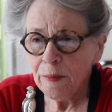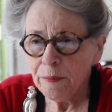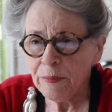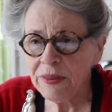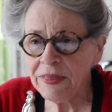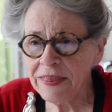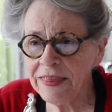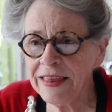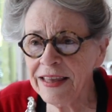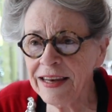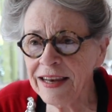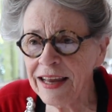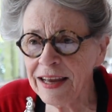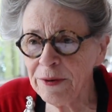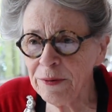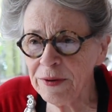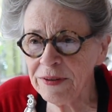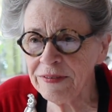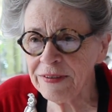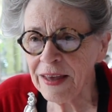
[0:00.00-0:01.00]
But then I
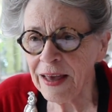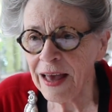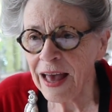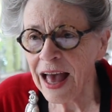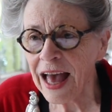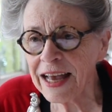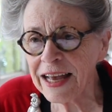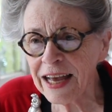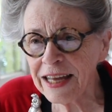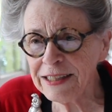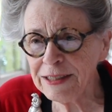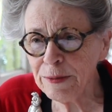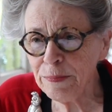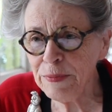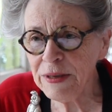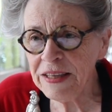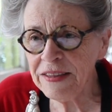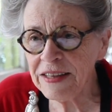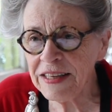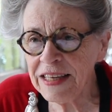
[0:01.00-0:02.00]
was, I got to
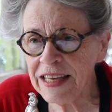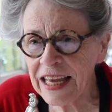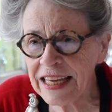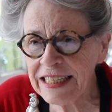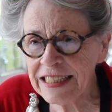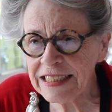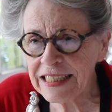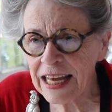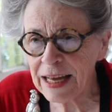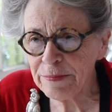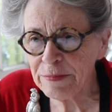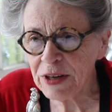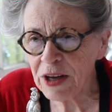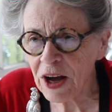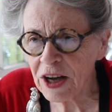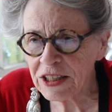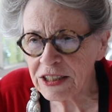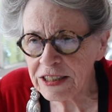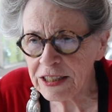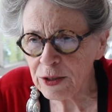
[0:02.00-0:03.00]
be the nighttime
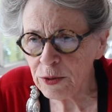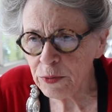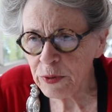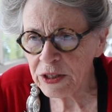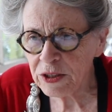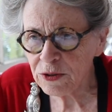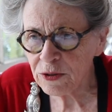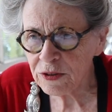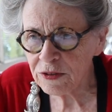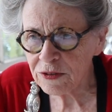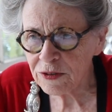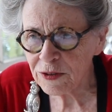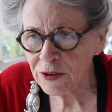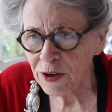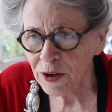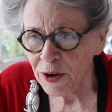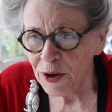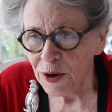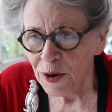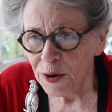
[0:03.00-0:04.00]
cocktail waitress,
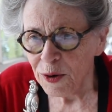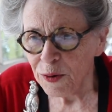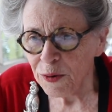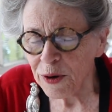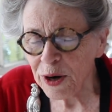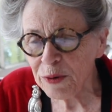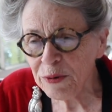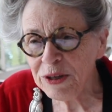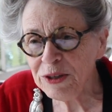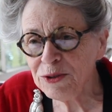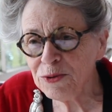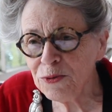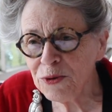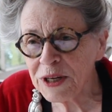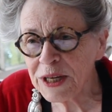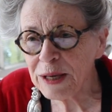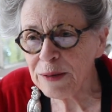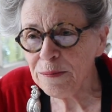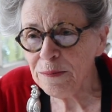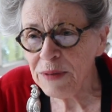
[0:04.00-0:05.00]
where I went to
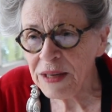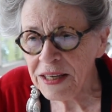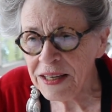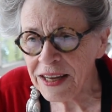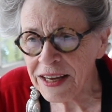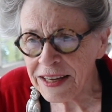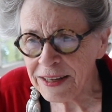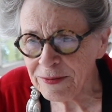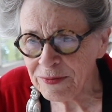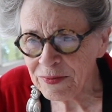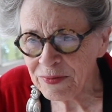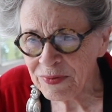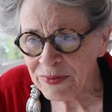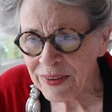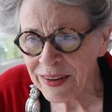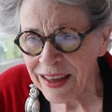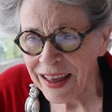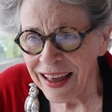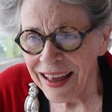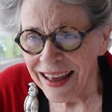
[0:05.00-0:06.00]
work at midnight.
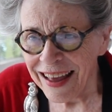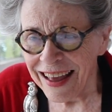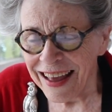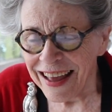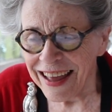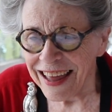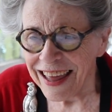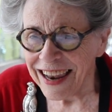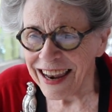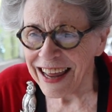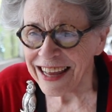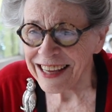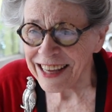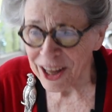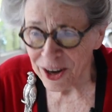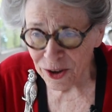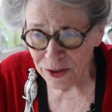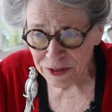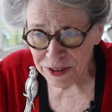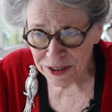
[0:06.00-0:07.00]
I
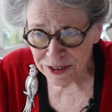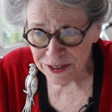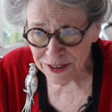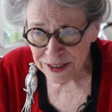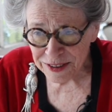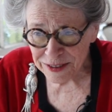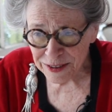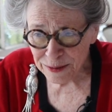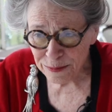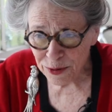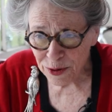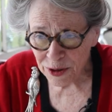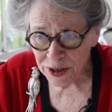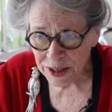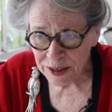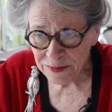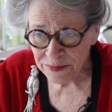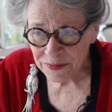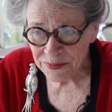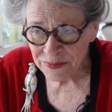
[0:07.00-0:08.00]
got off at six in the
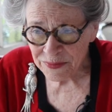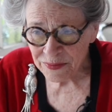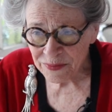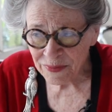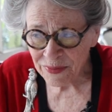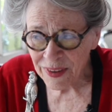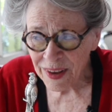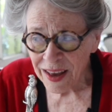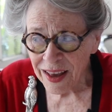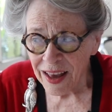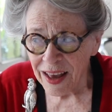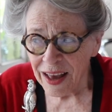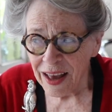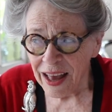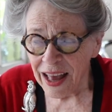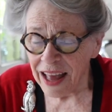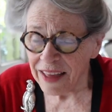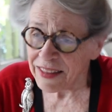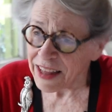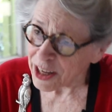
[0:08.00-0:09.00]
morning,
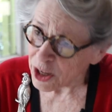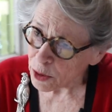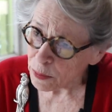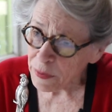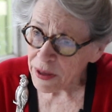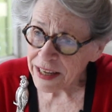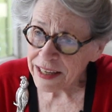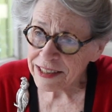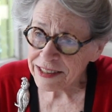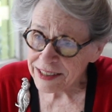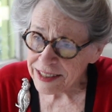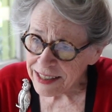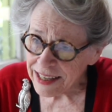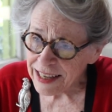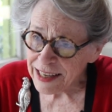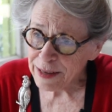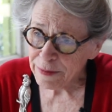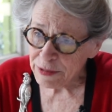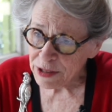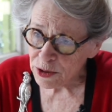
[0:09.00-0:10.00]
and I go back at 10 a.m.